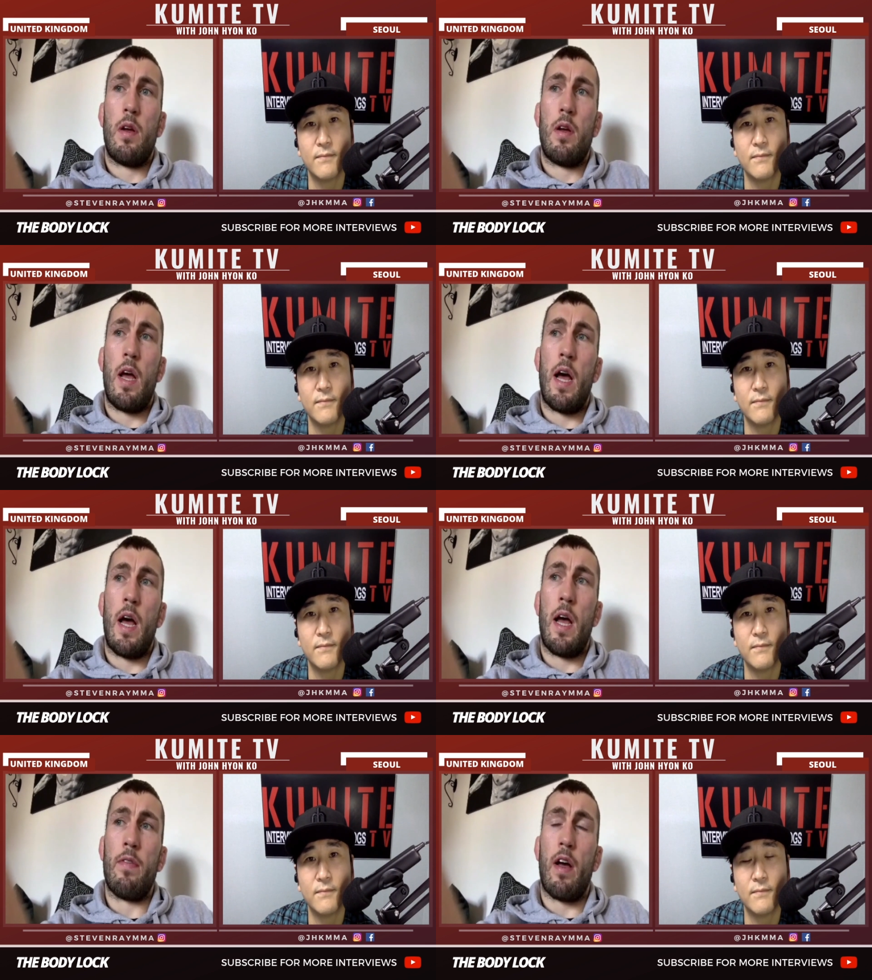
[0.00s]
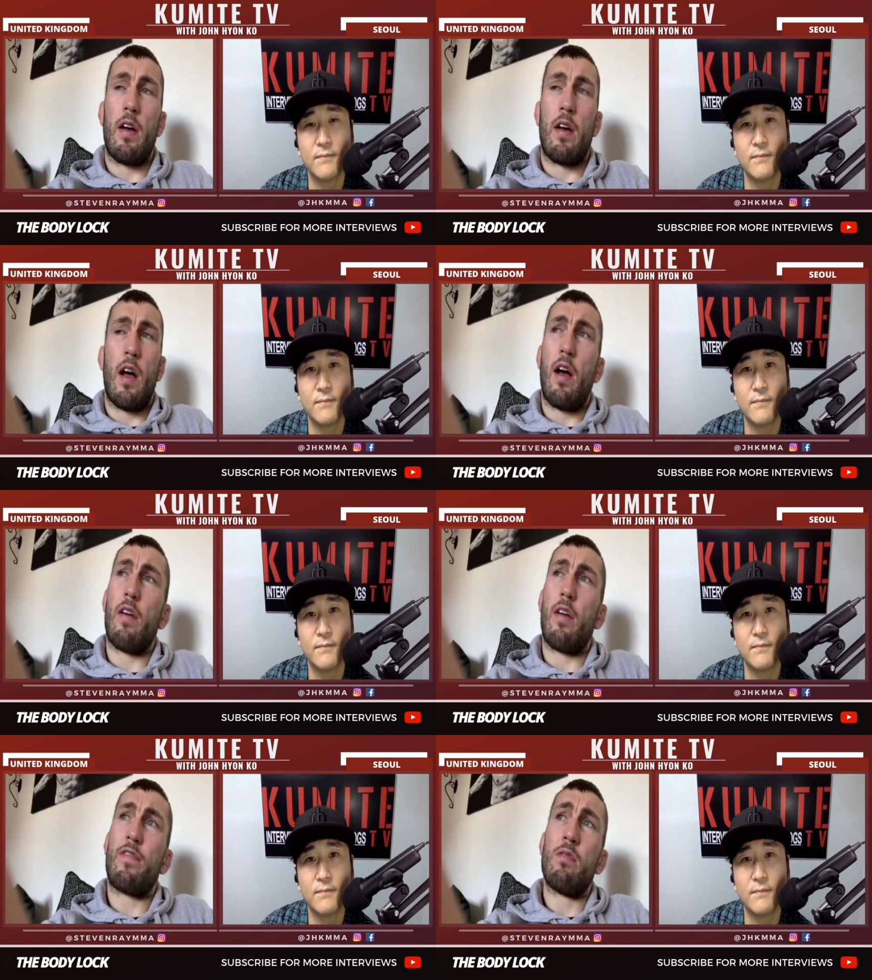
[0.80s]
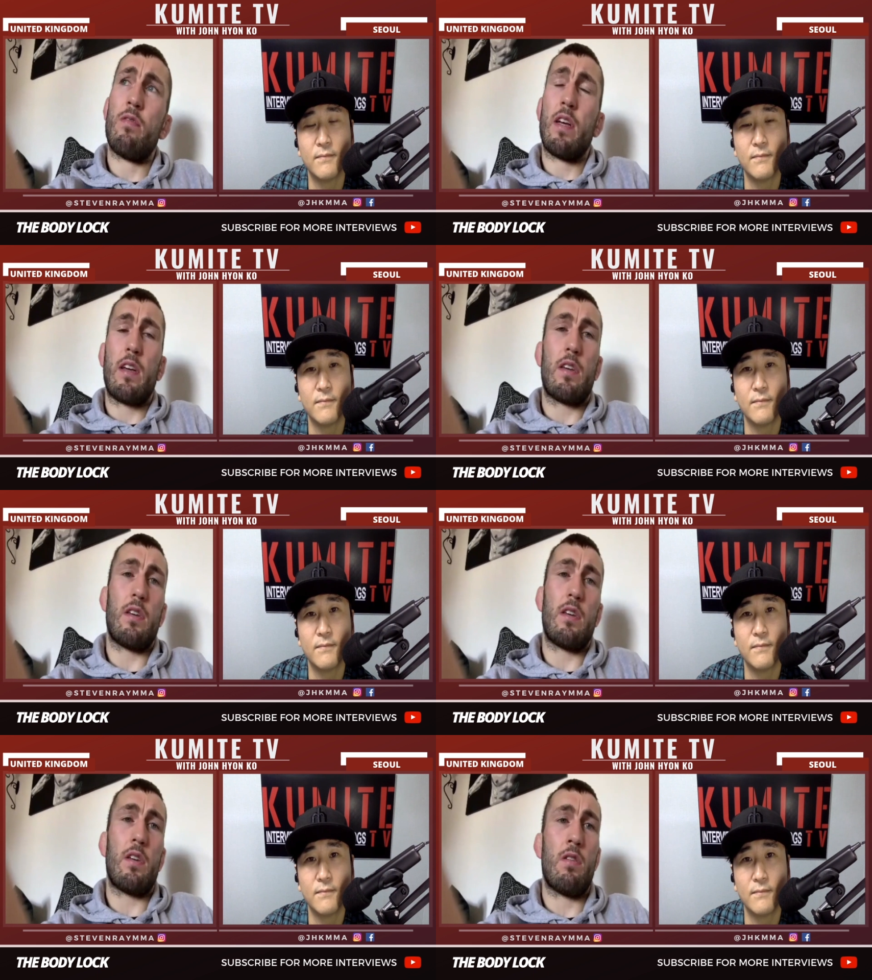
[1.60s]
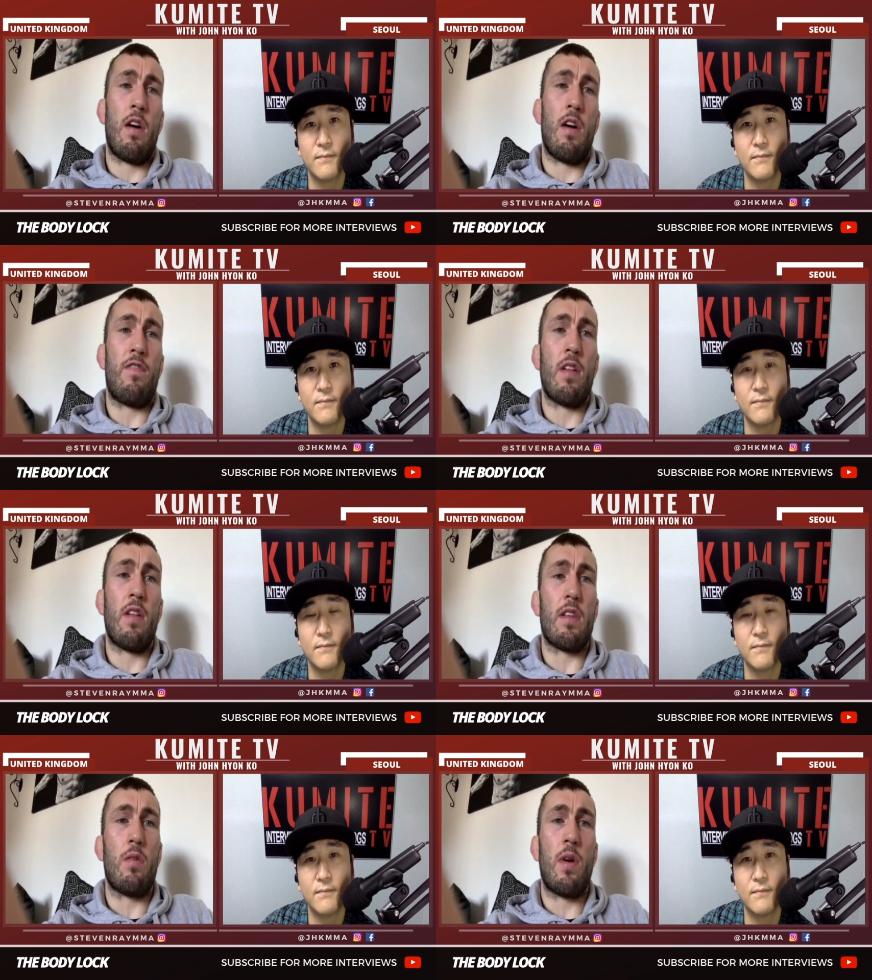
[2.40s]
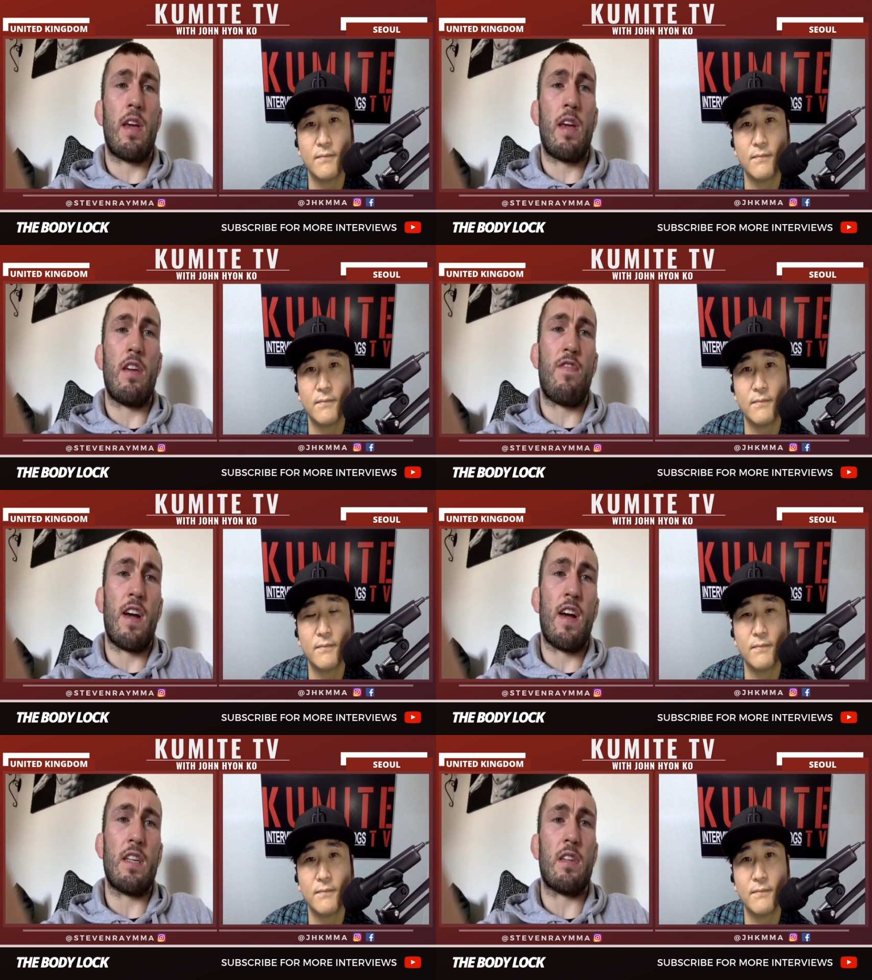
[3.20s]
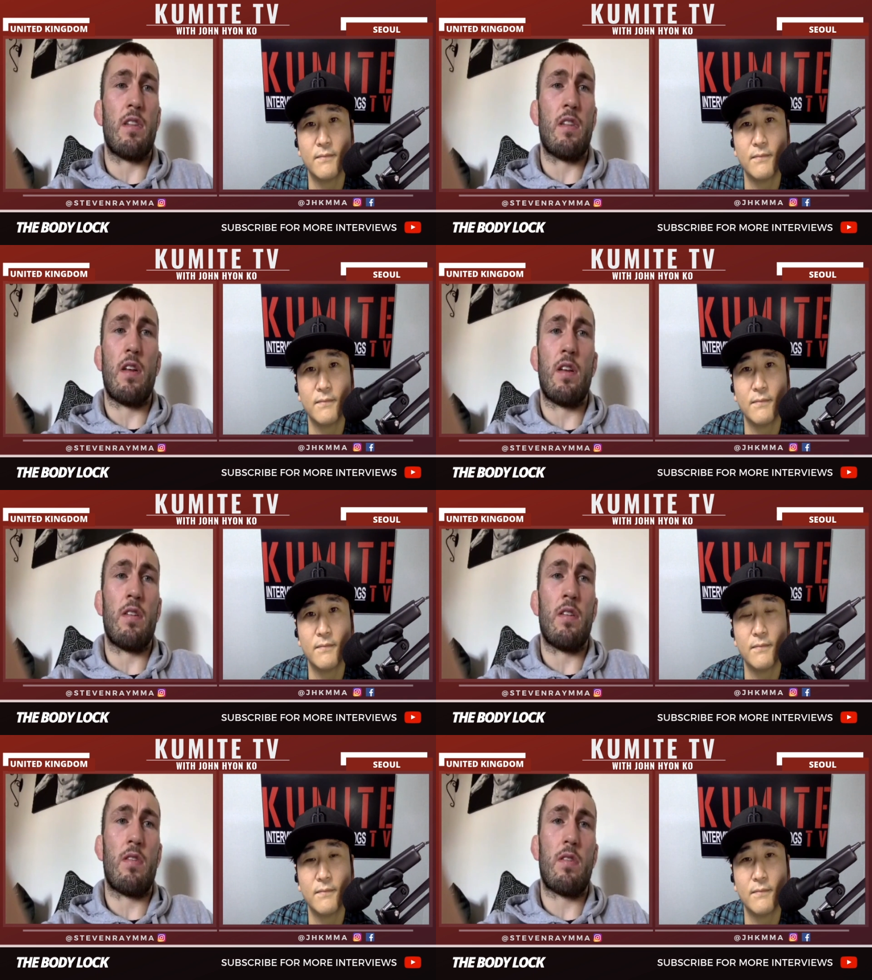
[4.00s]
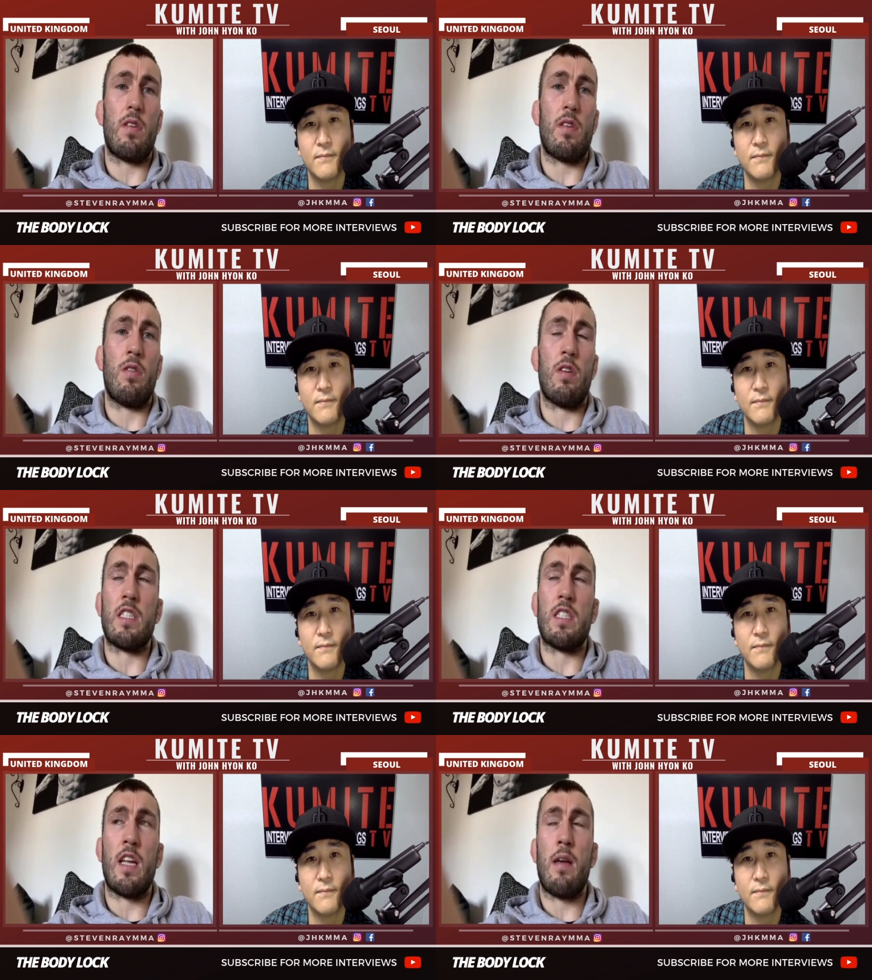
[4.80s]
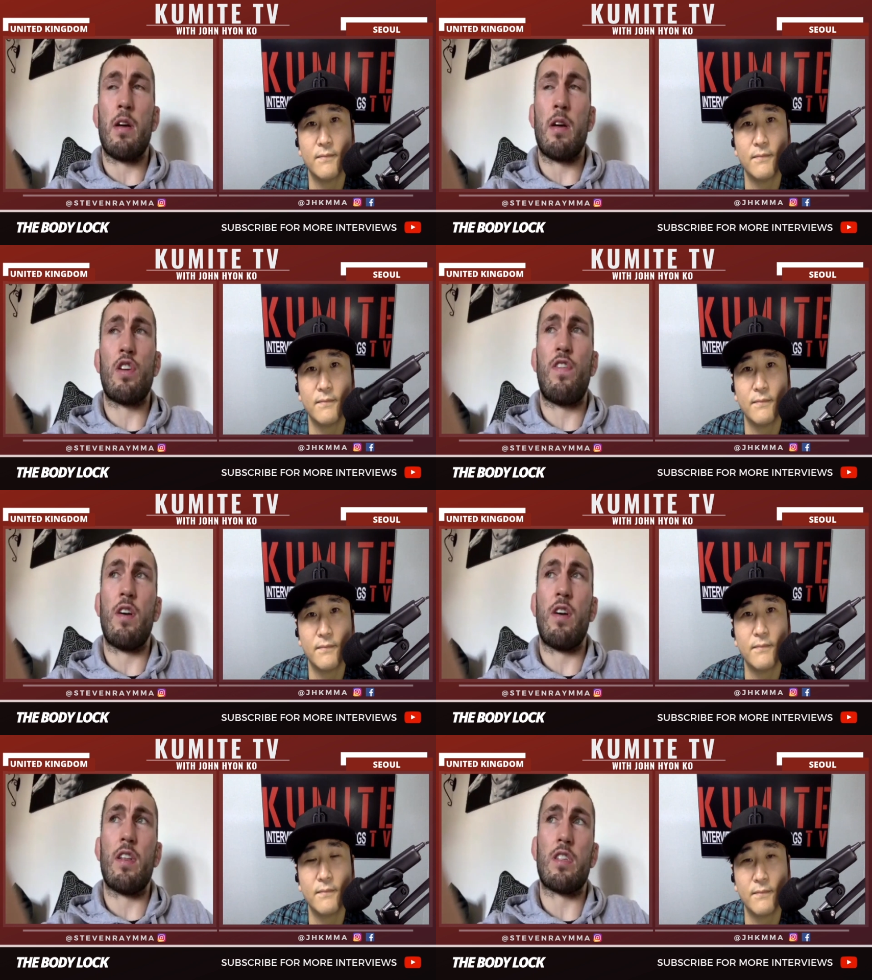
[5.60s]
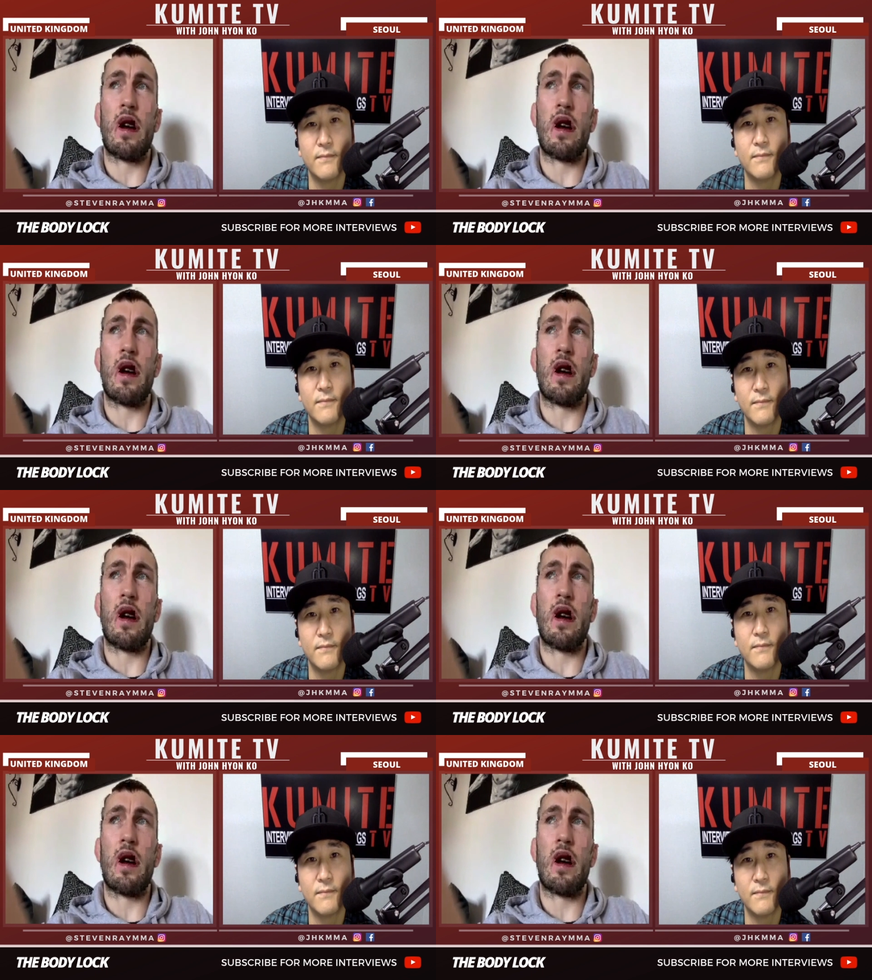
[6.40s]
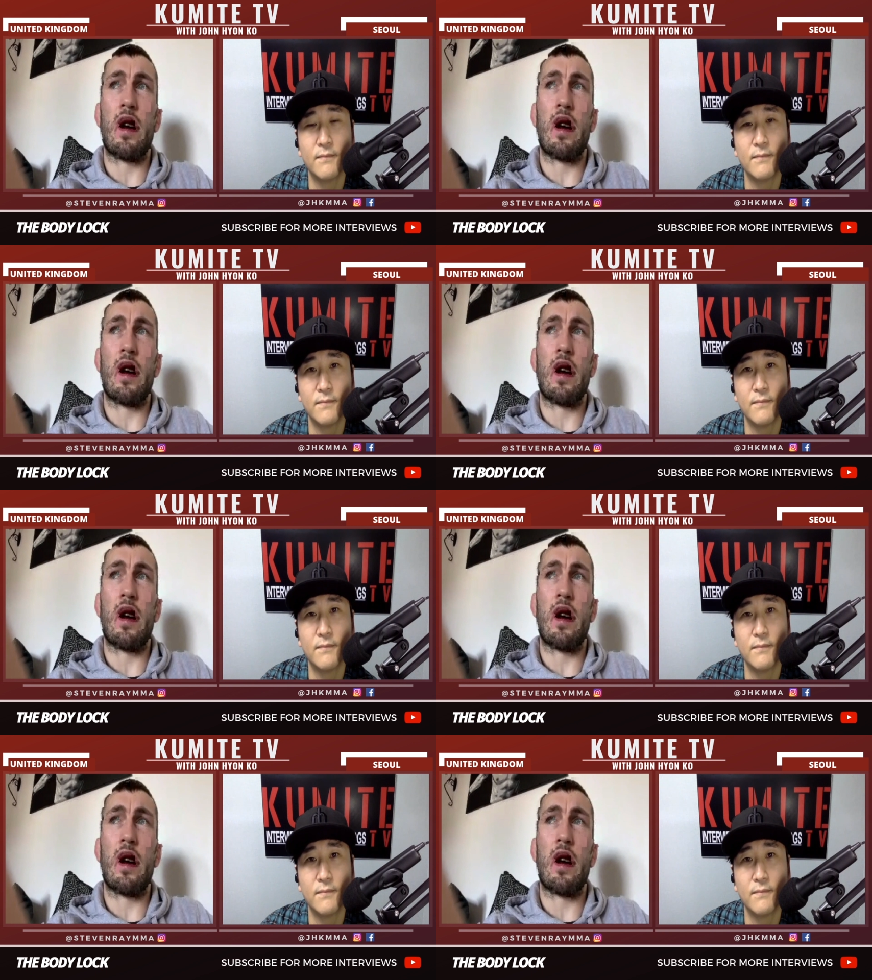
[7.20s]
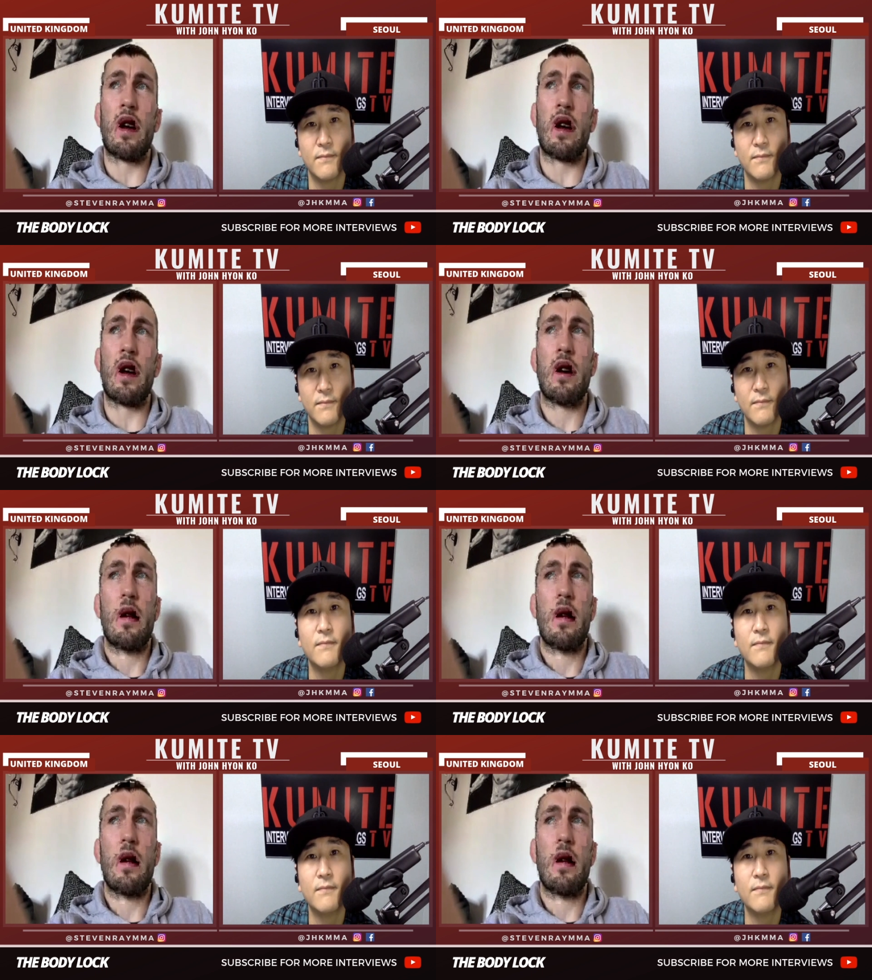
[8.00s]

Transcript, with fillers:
Speaker 1: and I, I feel like you know I feel like the way he fights and and you know his name I just feel like this is a really good opportunity for me.